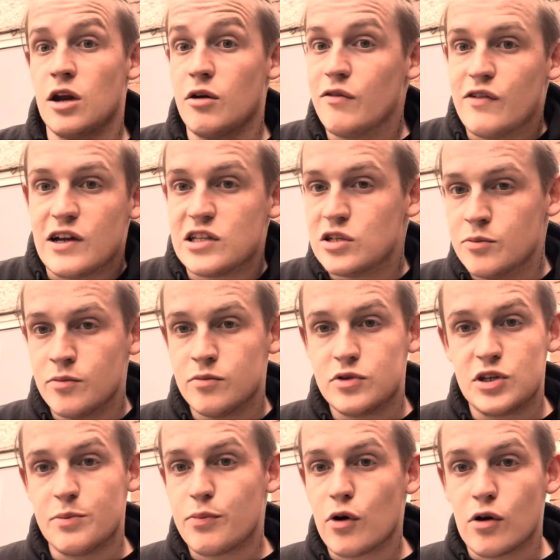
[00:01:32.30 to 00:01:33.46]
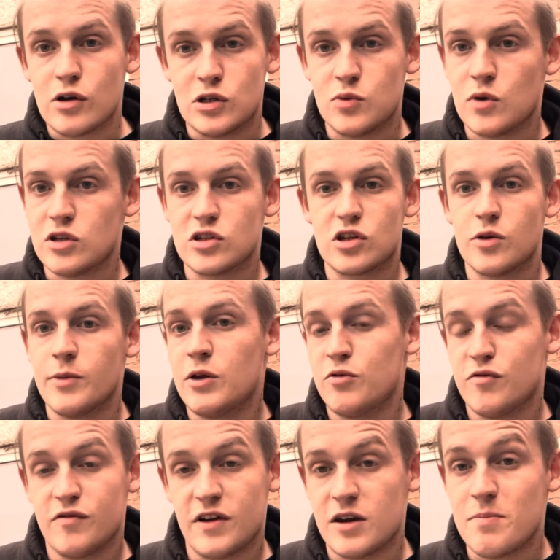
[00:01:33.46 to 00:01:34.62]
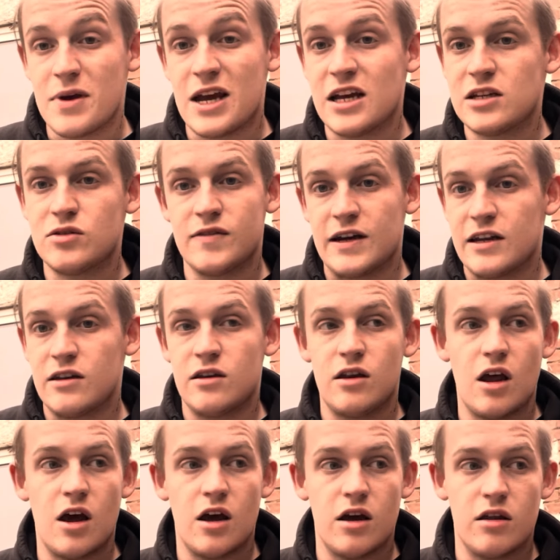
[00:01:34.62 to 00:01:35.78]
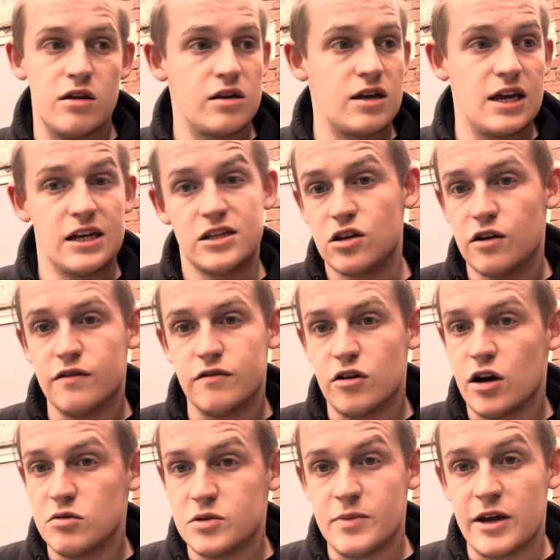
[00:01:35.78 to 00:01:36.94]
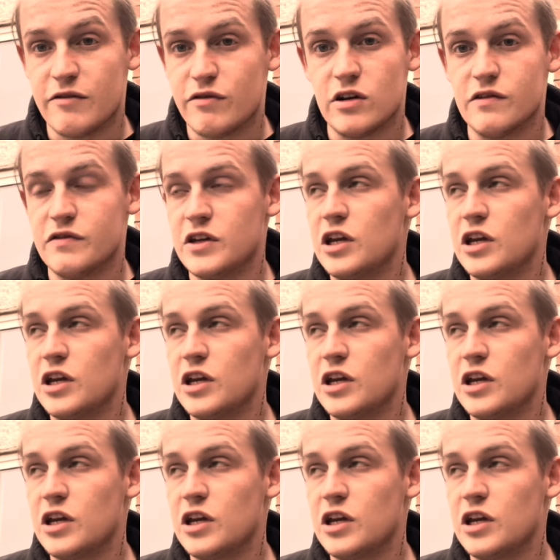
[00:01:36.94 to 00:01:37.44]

know, we've had some surprise ones come in. We've had Abyss, we've had the Kiss cover, I Was Made for Loving